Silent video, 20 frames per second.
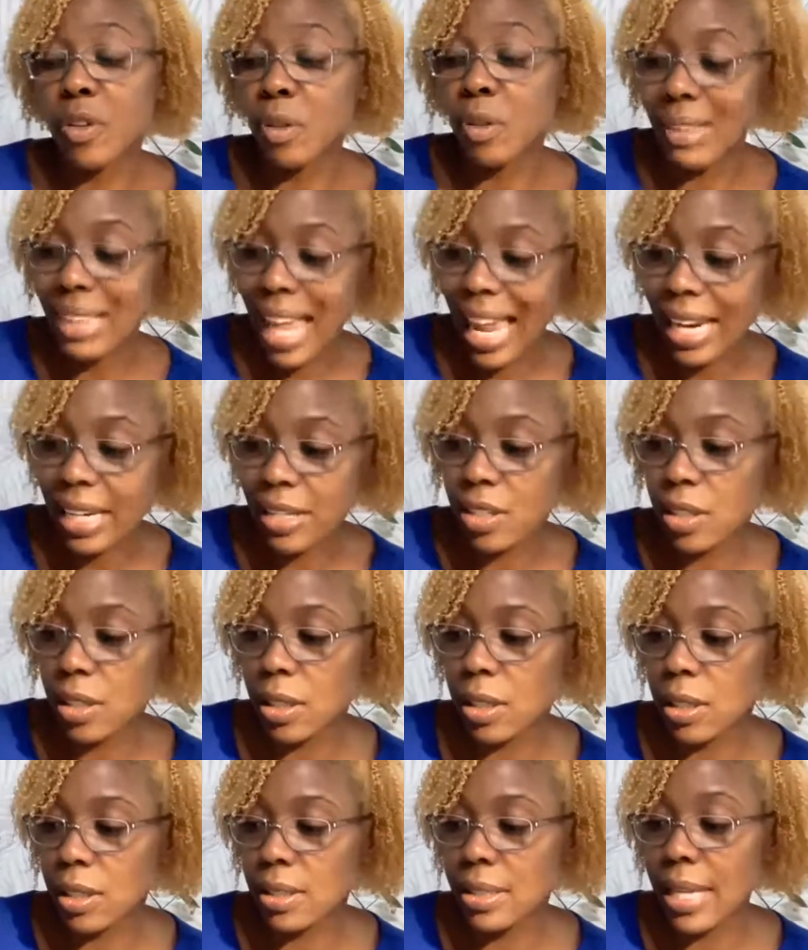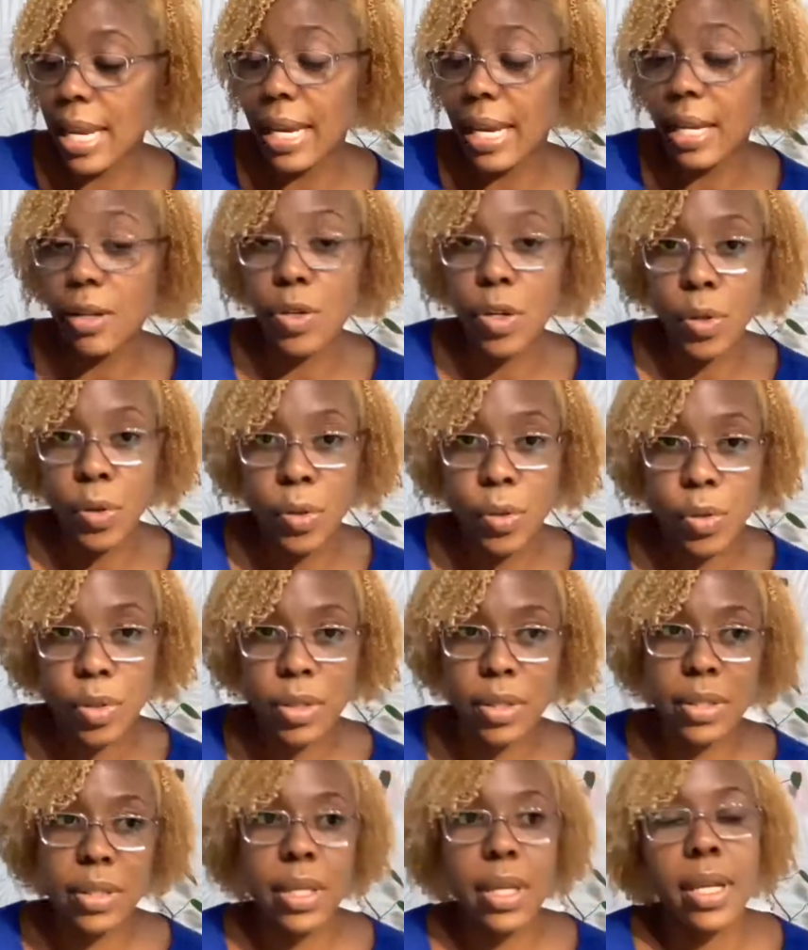like to take
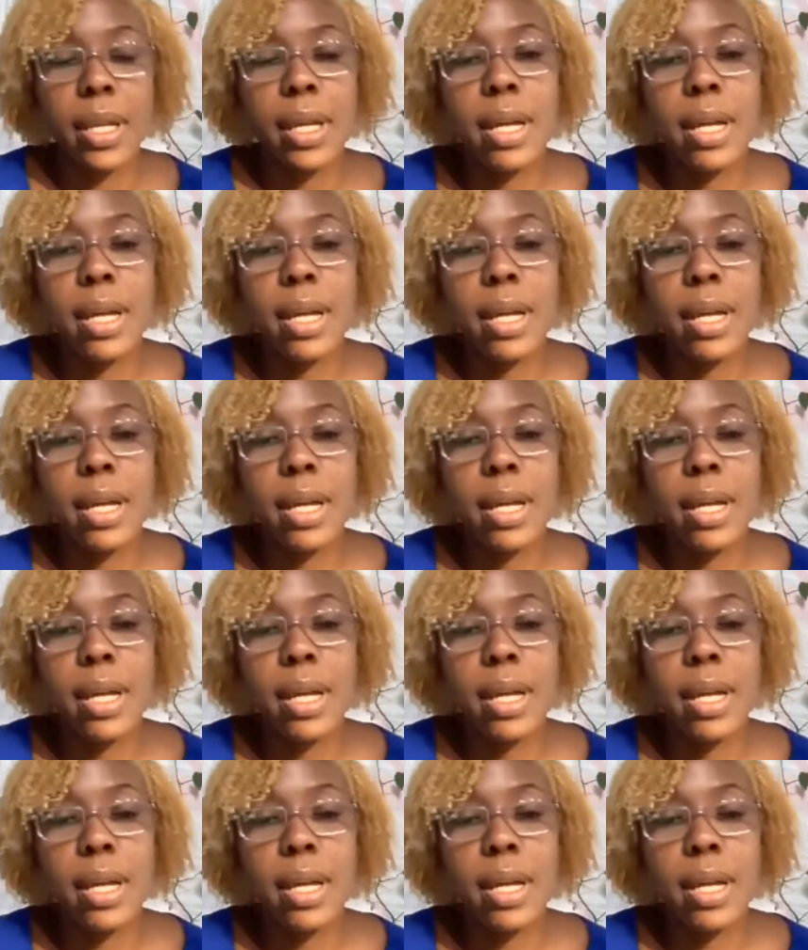notes,